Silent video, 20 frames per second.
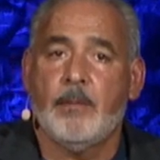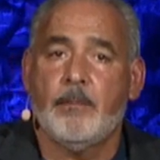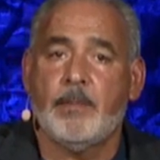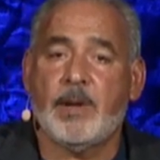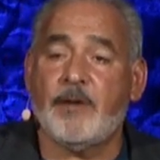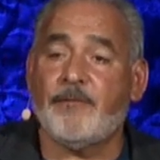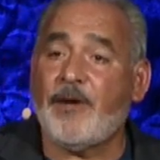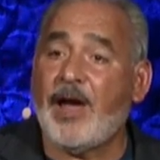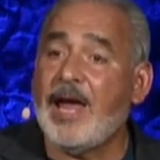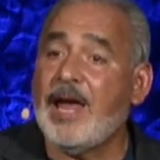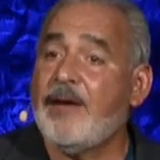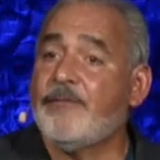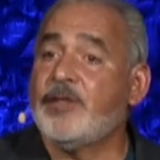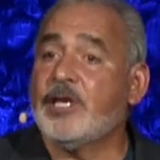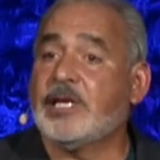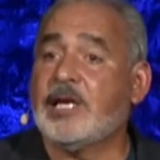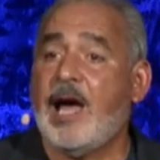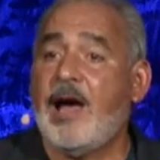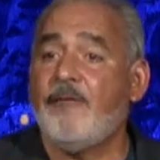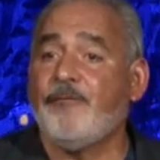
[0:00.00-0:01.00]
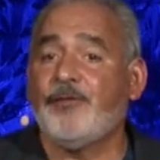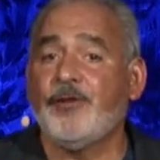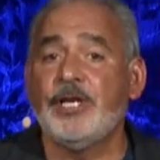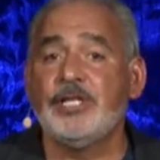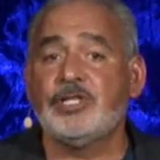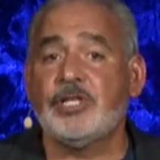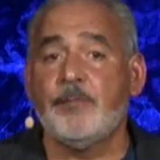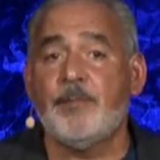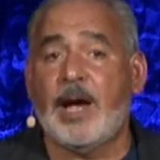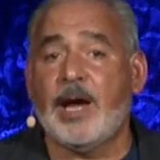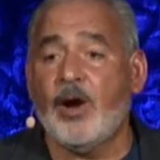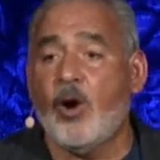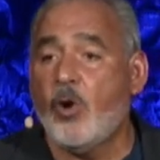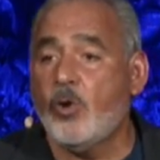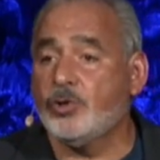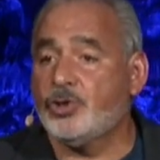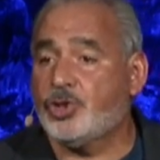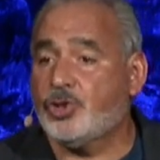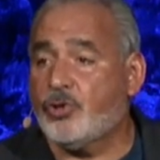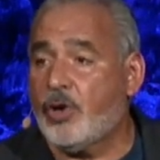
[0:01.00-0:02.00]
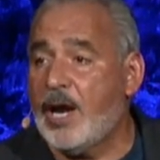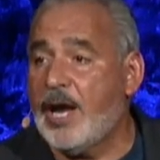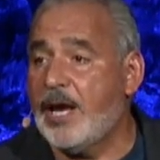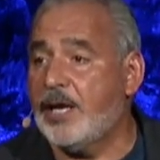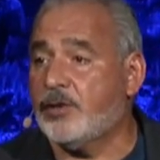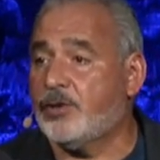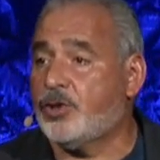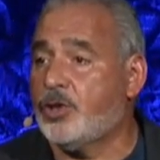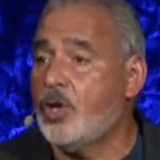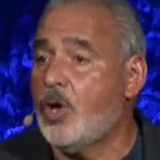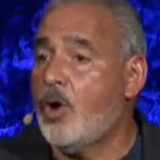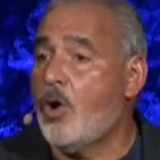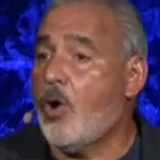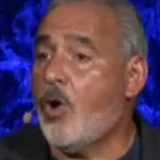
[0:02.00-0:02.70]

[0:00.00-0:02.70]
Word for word: But if I have the confidence in my own strength,